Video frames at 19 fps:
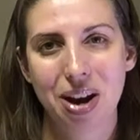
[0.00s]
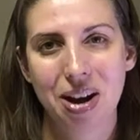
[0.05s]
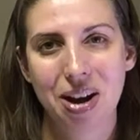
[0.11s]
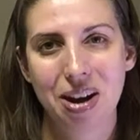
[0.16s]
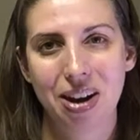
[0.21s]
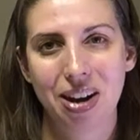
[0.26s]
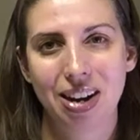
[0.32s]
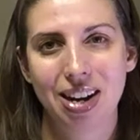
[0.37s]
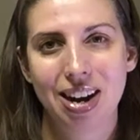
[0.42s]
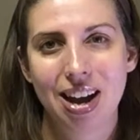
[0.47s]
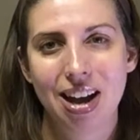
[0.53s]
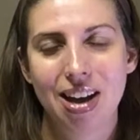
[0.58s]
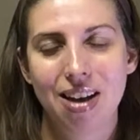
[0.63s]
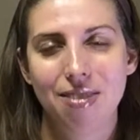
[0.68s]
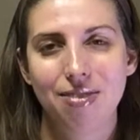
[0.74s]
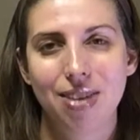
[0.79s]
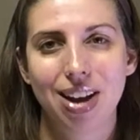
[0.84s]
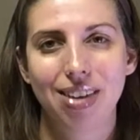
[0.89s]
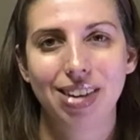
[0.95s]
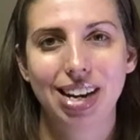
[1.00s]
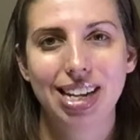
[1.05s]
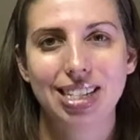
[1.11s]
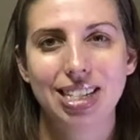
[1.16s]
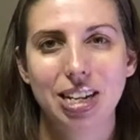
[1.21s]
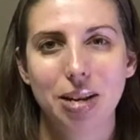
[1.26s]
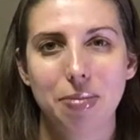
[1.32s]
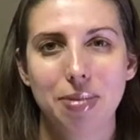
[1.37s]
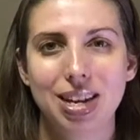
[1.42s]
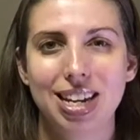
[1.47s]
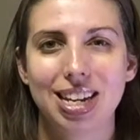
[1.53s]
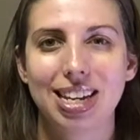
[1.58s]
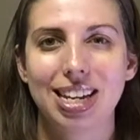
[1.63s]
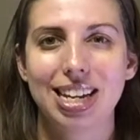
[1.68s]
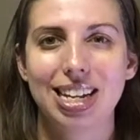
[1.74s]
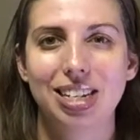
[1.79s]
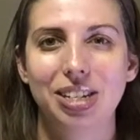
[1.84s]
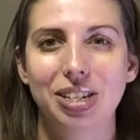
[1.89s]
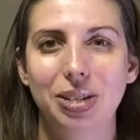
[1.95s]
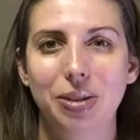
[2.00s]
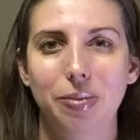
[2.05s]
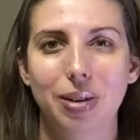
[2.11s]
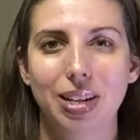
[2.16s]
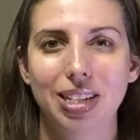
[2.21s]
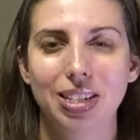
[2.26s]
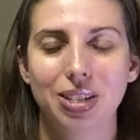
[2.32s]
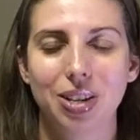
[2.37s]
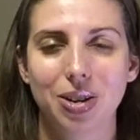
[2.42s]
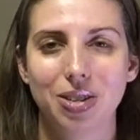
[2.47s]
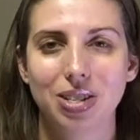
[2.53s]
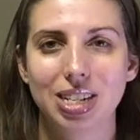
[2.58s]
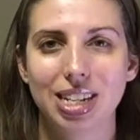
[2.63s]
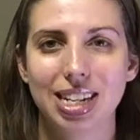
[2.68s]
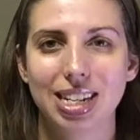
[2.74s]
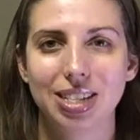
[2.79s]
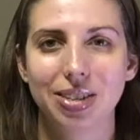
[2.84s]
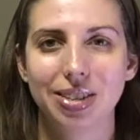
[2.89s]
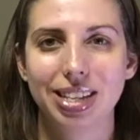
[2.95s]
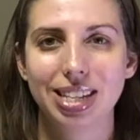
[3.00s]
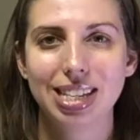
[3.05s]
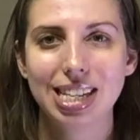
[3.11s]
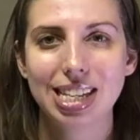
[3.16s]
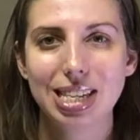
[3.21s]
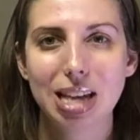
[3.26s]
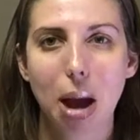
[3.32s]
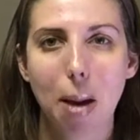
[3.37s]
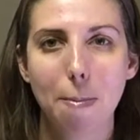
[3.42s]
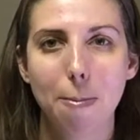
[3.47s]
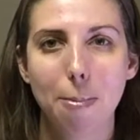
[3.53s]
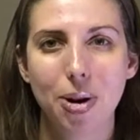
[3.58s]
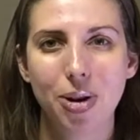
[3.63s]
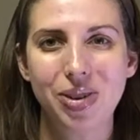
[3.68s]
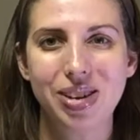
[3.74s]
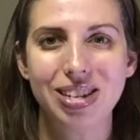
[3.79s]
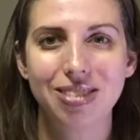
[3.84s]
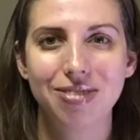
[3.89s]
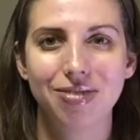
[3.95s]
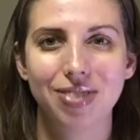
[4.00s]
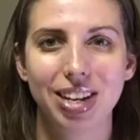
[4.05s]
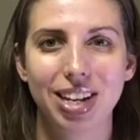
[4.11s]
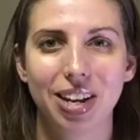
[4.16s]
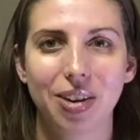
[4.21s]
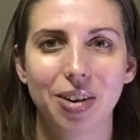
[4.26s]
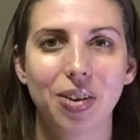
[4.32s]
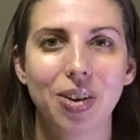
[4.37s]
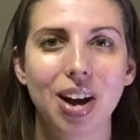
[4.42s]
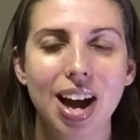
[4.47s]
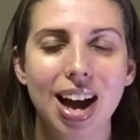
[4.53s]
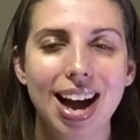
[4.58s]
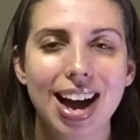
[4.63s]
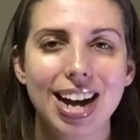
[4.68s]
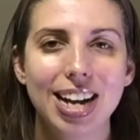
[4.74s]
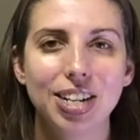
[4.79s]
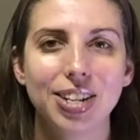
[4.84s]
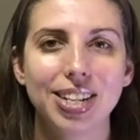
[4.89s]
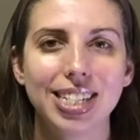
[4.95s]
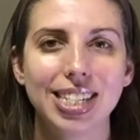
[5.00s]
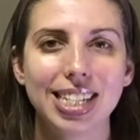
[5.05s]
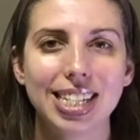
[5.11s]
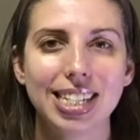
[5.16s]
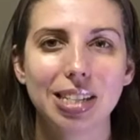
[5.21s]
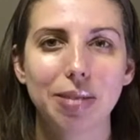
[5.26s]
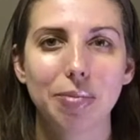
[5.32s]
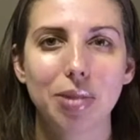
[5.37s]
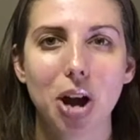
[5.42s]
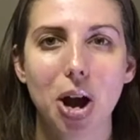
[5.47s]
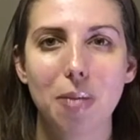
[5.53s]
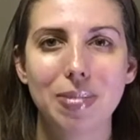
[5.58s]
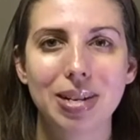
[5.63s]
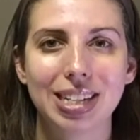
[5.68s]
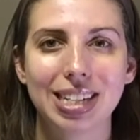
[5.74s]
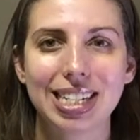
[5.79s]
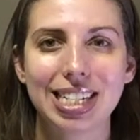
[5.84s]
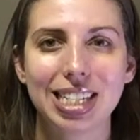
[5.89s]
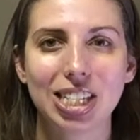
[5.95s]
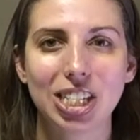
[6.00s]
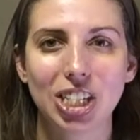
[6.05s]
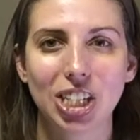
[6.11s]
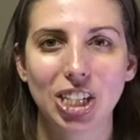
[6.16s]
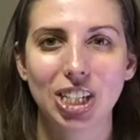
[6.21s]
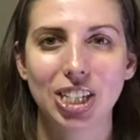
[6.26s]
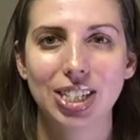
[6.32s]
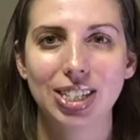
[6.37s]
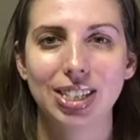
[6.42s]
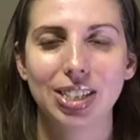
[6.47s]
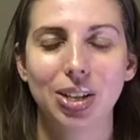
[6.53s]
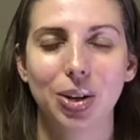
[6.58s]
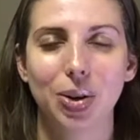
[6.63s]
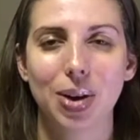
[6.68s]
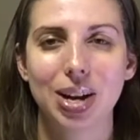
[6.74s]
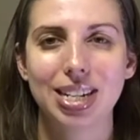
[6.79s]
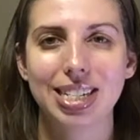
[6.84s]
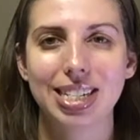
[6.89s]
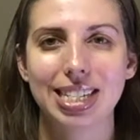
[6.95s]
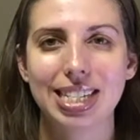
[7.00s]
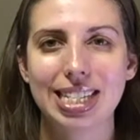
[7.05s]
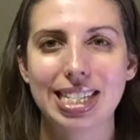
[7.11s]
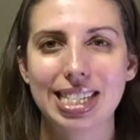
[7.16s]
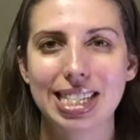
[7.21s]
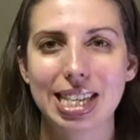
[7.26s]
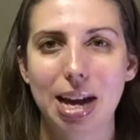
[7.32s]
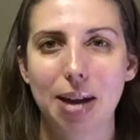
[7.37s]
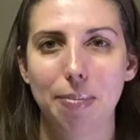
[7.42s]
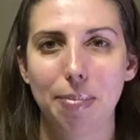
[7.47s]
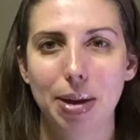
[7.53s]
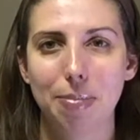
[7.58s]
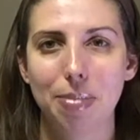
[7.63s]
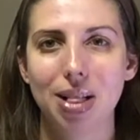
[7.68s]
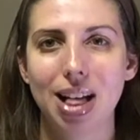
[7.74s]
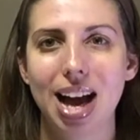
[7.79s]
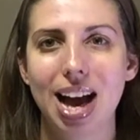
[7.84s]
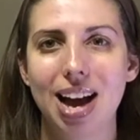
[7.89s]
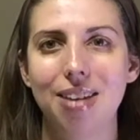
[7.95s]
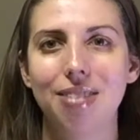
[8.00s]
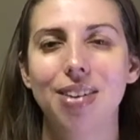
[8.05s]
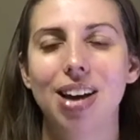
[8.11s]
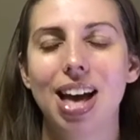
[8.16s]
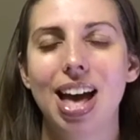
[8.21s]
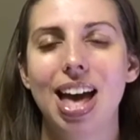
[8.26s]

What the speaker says: our 5-day sneak peek into what is coaching. So this is a bonus video addressing some common concerns or questions that people have